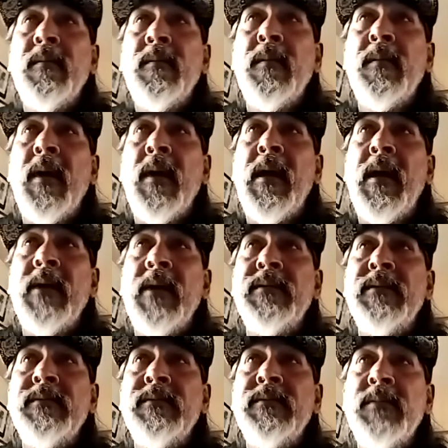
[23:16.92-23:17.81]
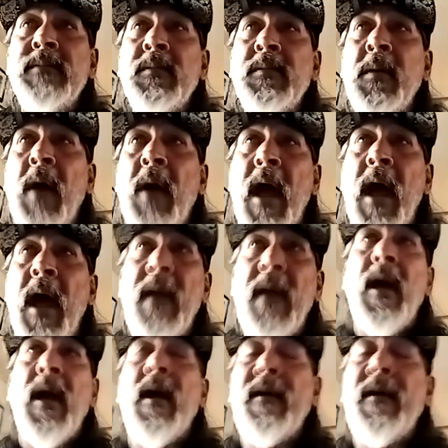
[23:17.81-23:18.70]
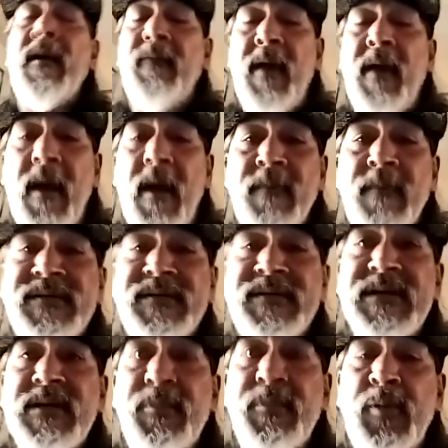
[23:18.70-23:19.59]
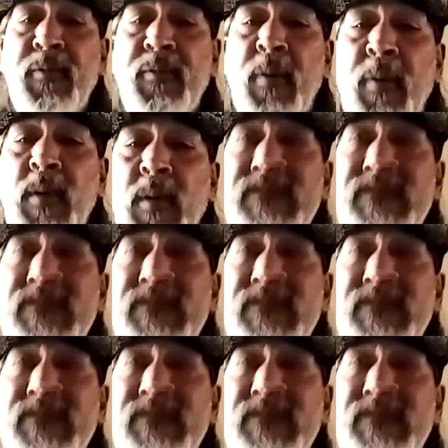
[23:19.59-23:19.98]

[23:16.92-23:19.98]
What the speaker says: and I have seen a few folks